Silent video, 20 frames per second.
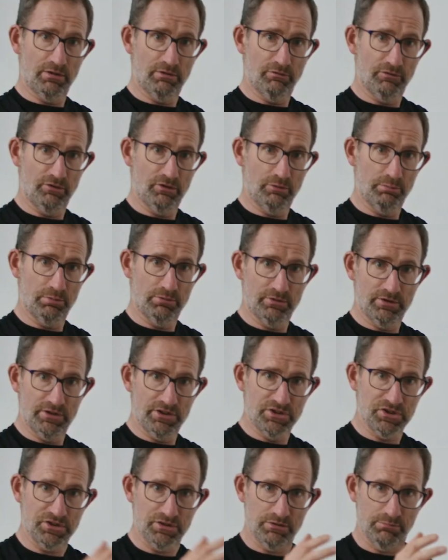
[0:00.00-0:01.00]
of the same
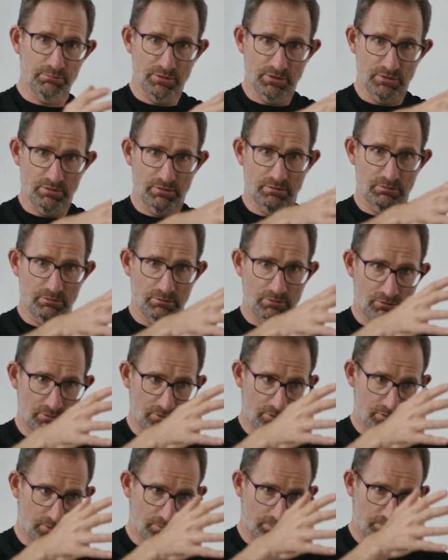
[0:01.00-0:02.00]
operation.
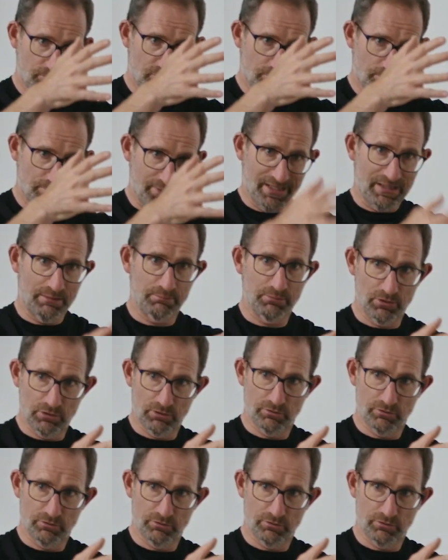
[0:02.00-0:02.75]
We've learned